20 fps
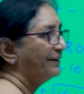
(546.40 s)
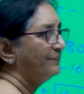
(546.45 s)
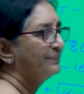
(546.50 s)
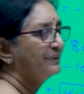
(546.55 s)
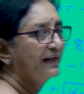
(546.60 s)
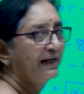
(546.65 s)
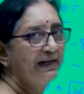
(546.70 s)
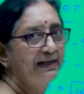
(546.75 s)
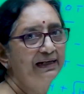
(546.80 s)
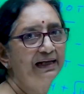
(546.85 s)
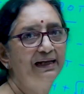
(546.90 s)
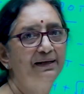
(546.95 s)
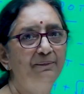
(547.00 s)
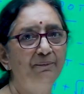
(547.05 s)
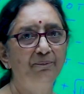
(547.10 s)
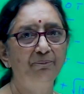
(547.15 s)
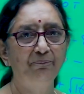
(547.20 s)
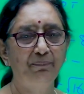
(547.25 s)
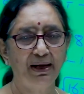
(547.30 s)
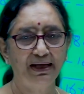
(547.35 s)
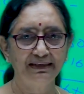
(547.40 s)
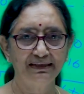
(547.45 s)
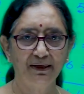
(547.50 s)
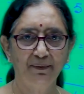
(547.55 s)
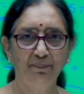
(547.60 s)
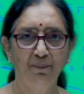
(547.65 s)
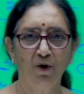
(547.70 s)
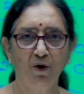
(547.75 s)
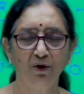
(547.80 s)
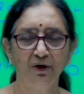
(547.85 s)
taken by the
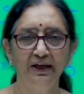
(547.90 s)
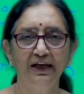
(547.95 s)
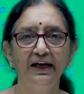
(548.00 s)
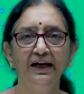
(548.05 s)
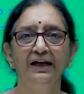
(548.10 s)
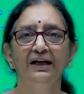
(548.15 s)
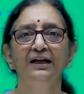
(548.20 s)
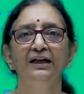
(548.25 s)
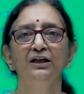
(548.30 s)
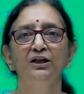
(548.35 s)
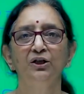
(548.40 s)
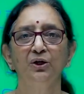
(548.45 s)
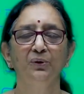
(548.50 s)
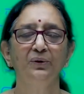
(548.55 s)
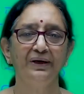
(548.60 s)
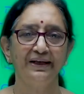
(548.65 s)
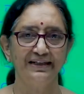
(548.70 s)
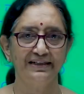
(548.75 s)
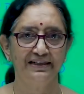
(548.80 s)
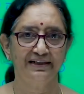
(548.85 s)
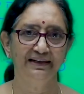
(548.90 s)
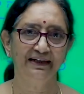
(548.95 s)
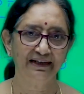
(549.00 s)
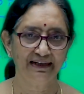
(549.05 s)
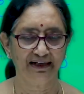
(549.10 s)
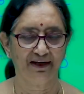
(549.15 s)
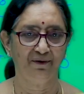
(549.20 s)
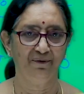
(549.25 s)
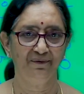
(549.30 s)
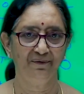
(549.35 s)
body to reach the
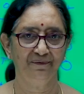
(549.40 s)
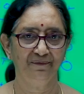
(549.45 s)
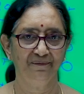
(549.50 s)
ground.